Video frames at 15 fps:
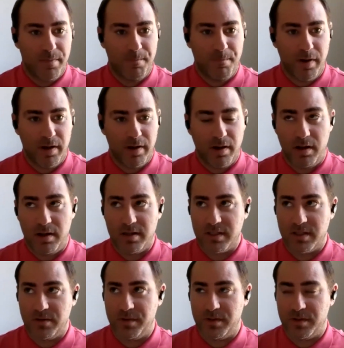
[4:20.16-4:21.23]
but
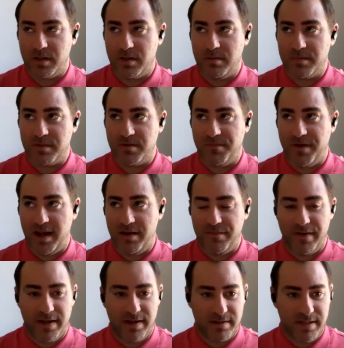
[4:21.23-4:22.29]
also in terms of how
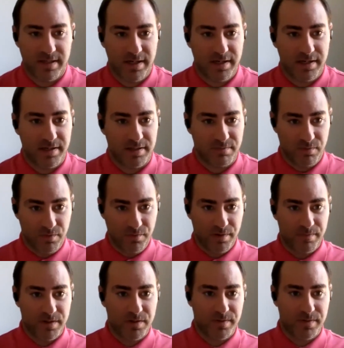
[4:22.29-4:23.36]
that data is moving
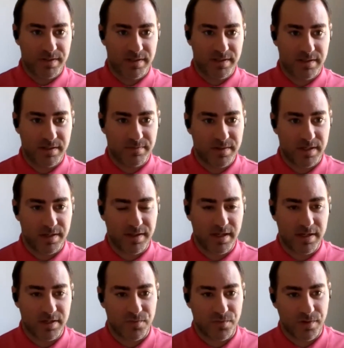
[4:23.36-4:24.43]
between systems. I think
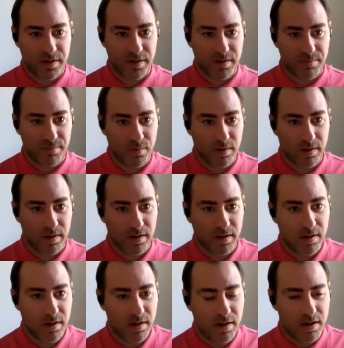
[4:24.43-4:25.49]
it's really important.
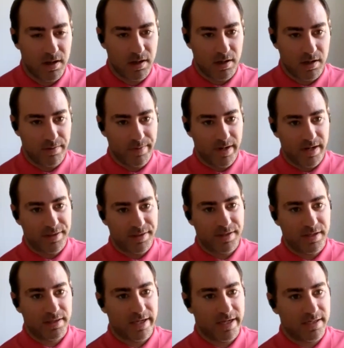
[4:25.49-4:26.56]
And I
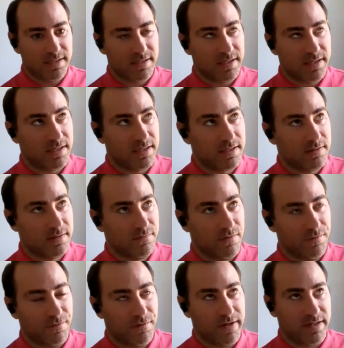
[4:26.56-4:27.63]
think that's like
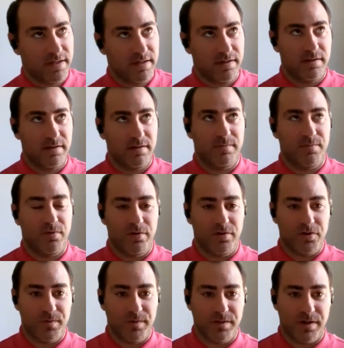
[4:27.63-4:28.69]
reflected in the
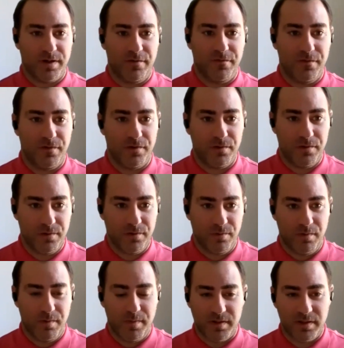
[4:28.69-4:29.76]
approach we took at Foothold when
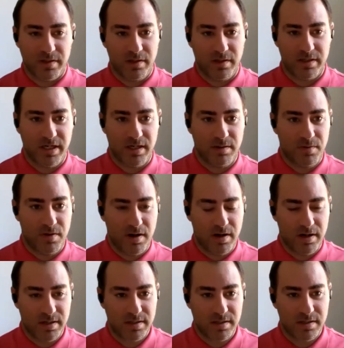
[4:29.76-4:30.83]
we built out our data
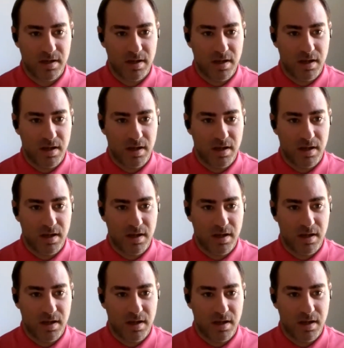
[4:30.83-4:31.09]
products.